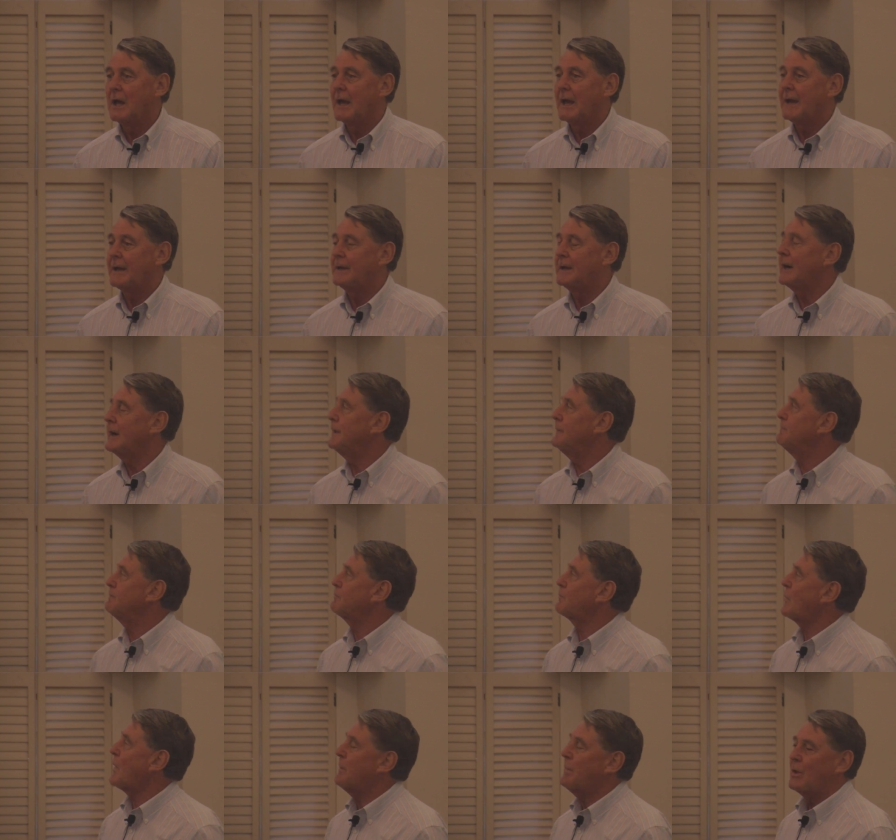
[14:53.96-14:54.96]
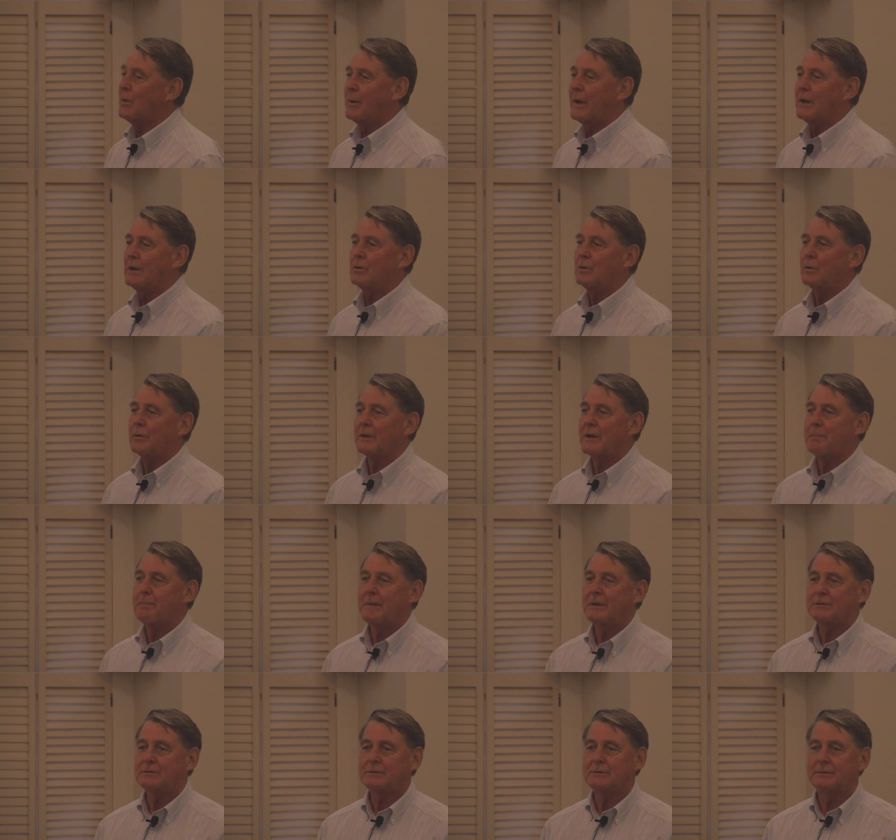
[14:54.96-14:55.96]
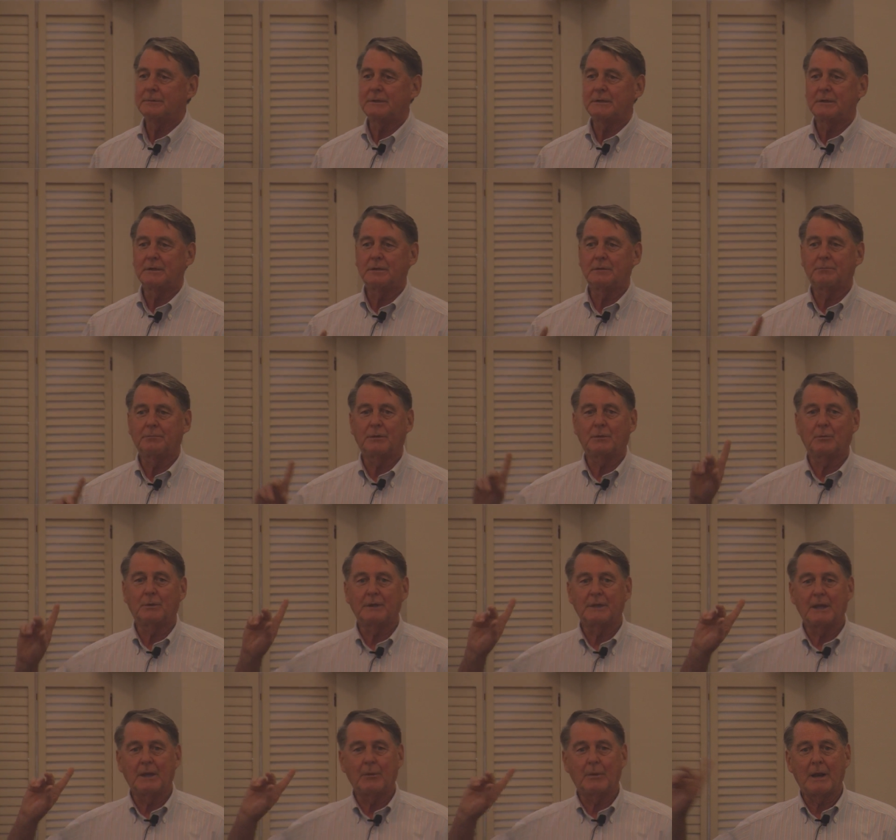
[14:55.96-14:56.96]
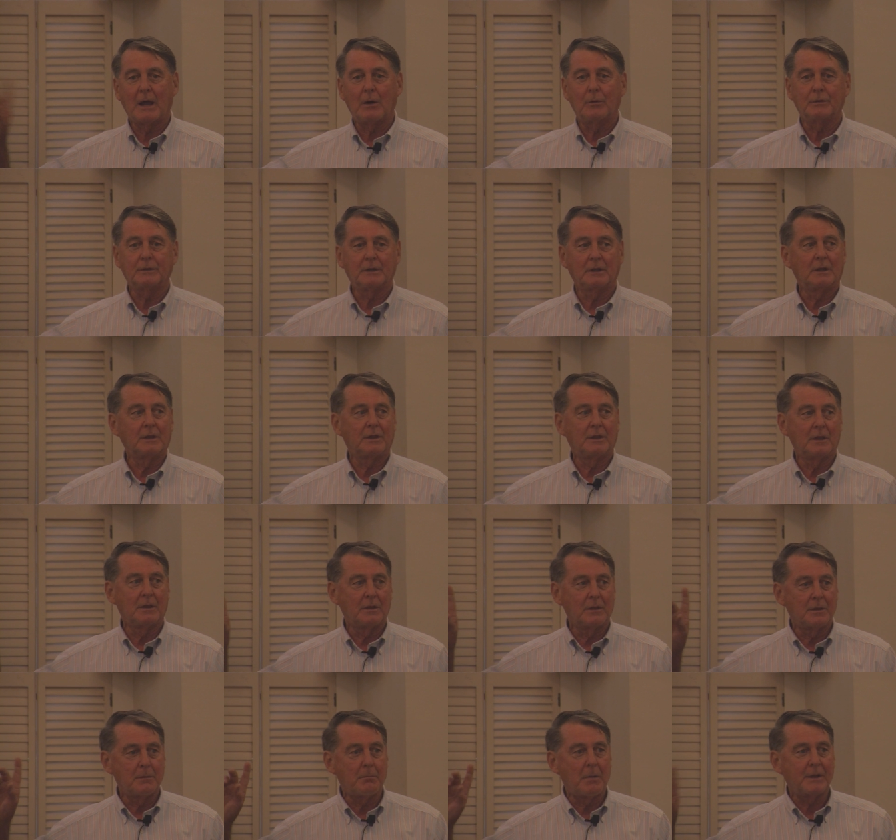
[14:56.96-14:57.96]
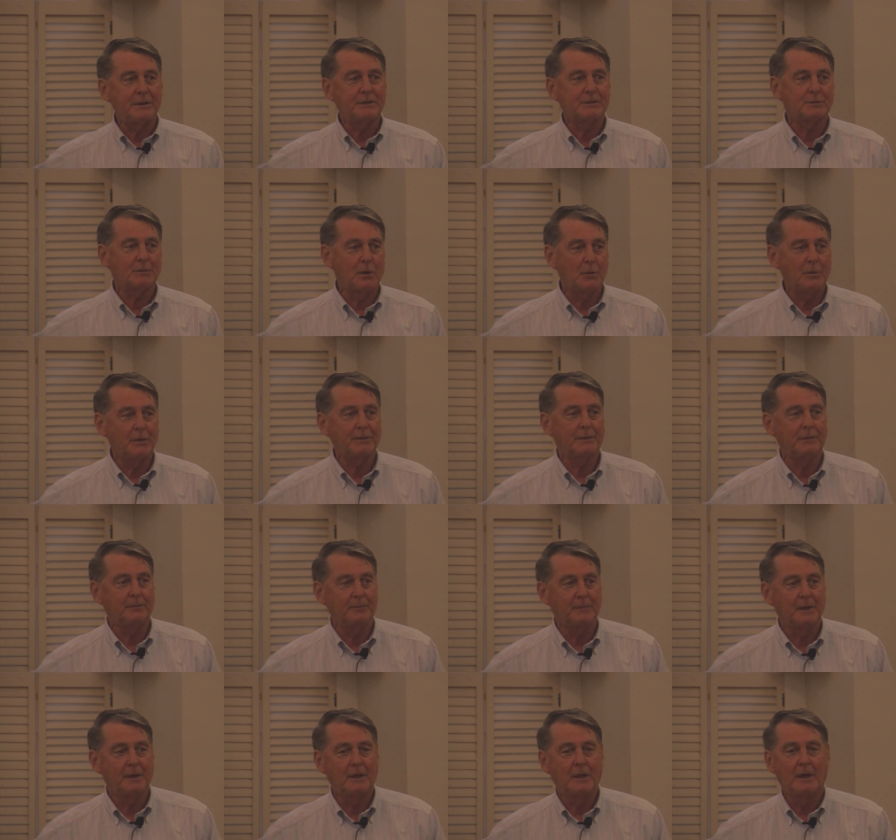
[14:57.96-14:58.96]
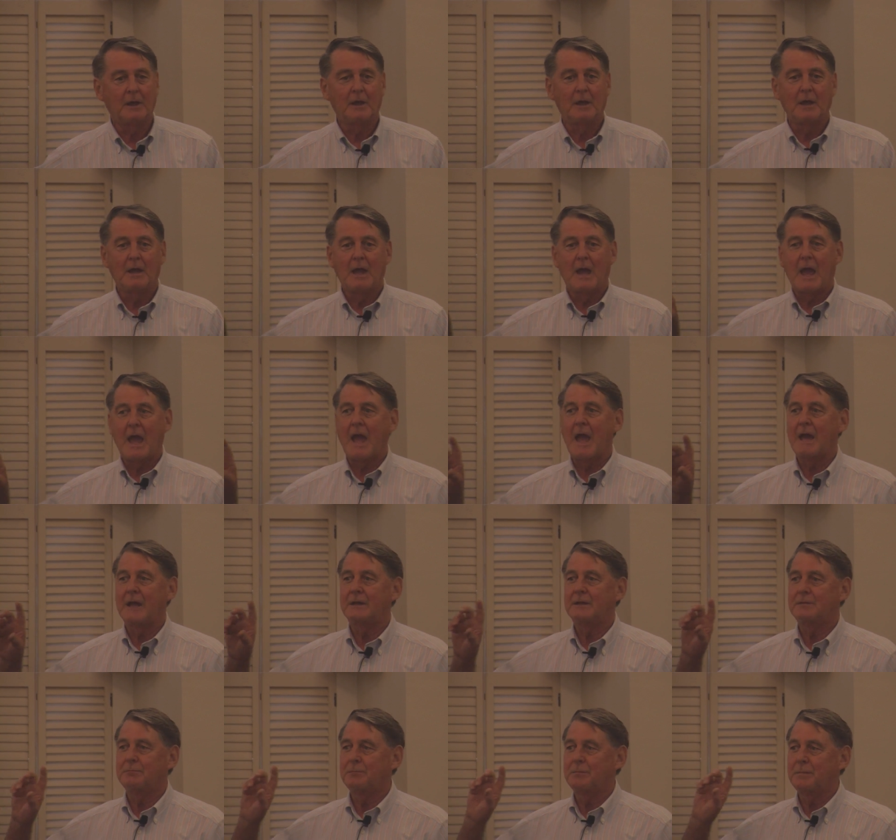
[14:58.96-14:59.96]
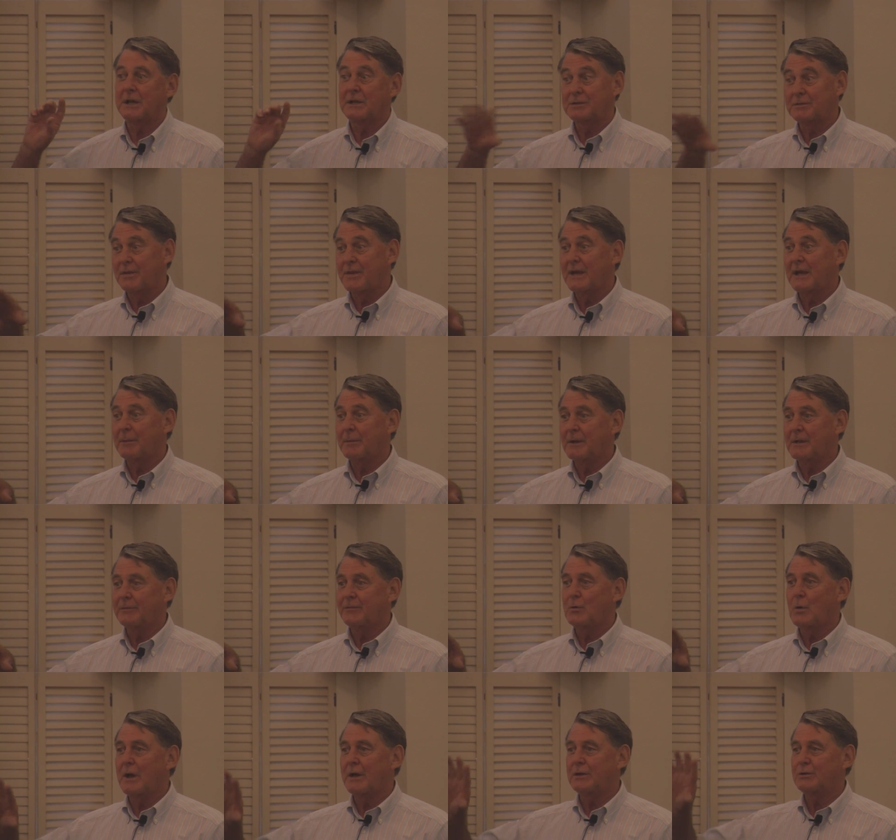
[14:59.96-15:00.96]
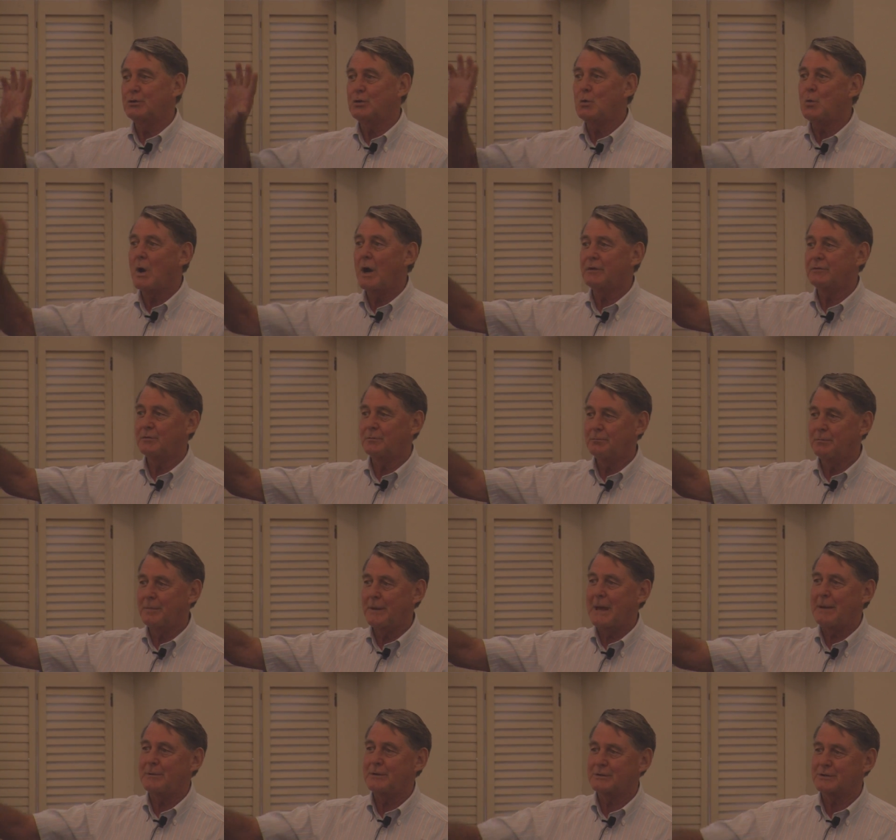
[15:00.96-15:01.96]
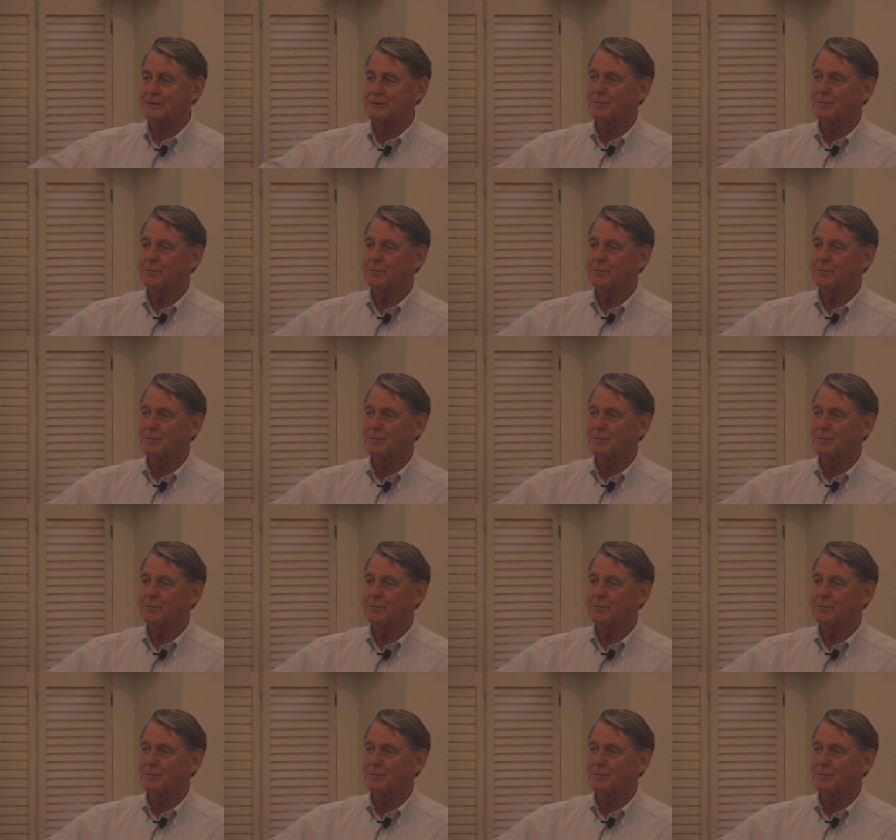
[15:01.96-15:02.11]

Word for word: and um, although I don't know what I mentioned it, but when they went out, the mothers went with them. And because you think about it, if you had 200 babies and